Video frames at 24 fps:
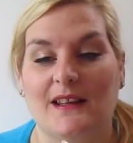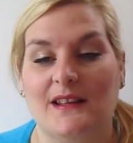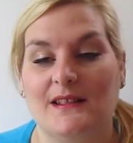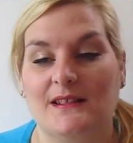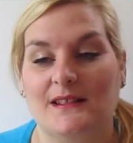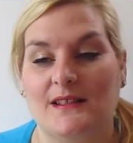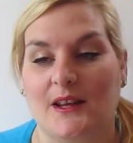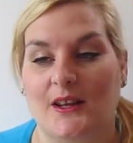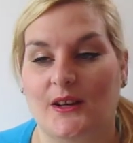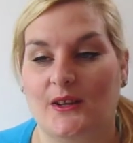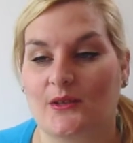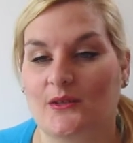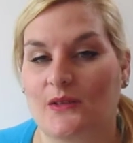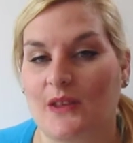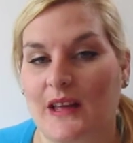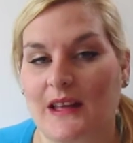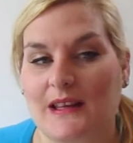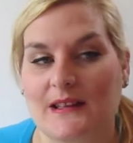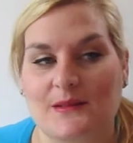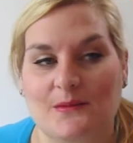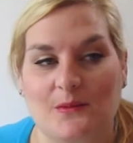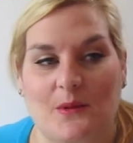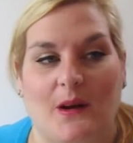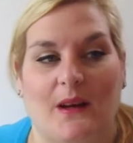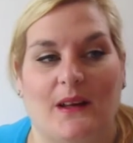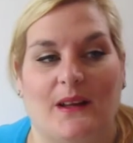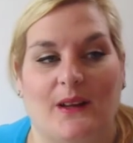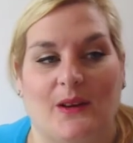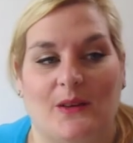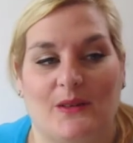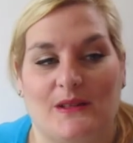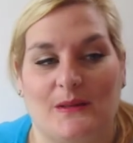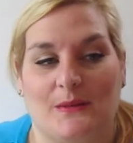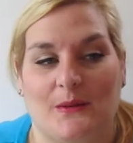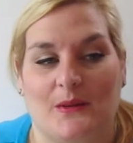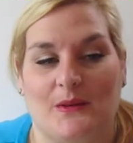So that's why
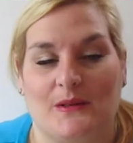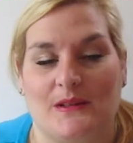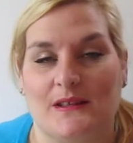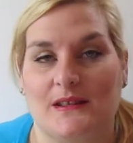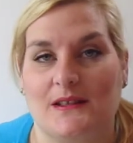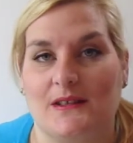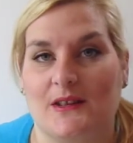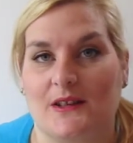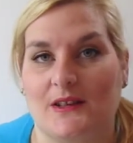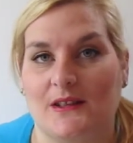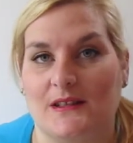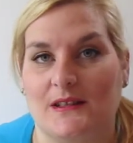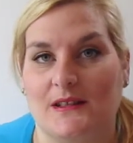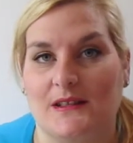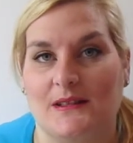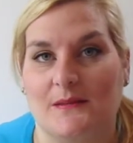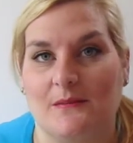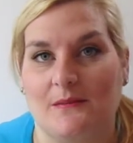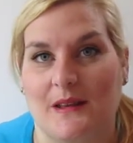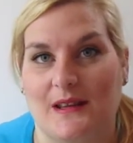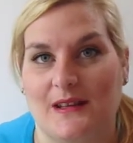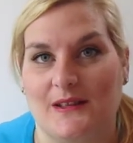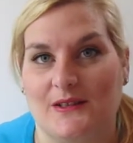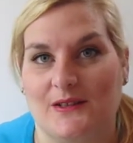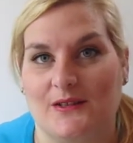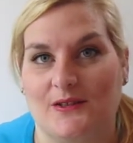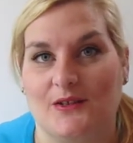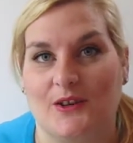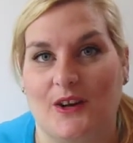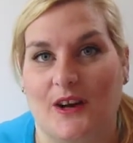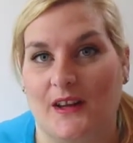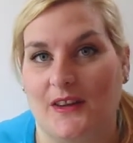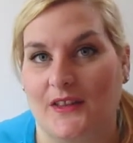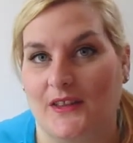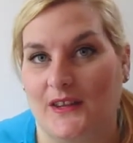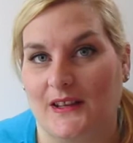Glossybox is good because it makes you
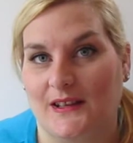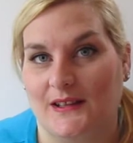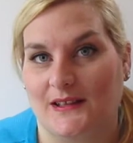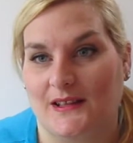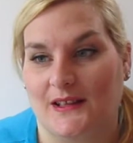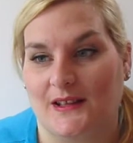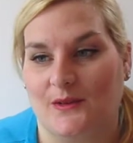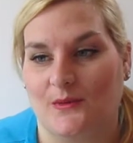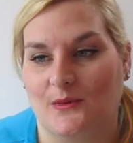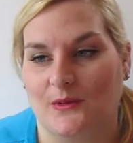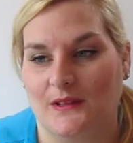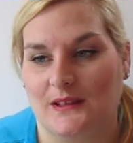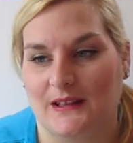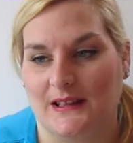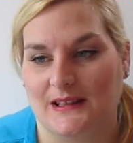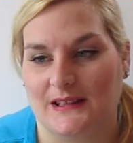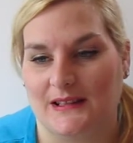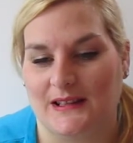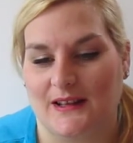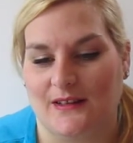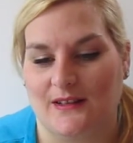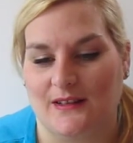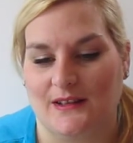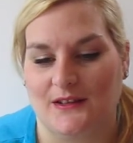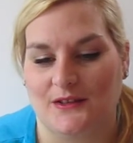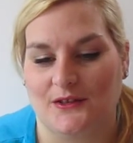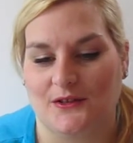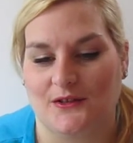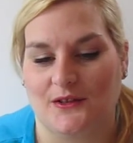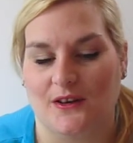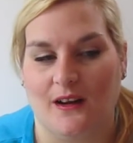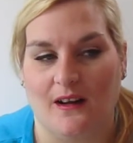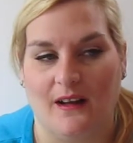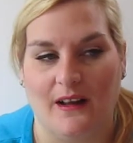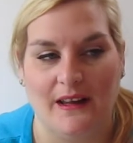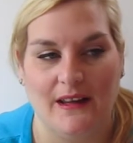try things that you wouldn't necessarily
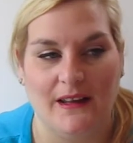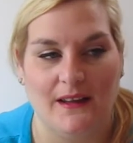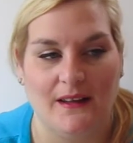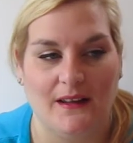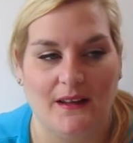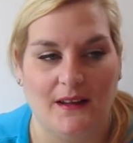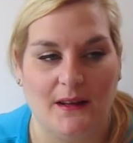try.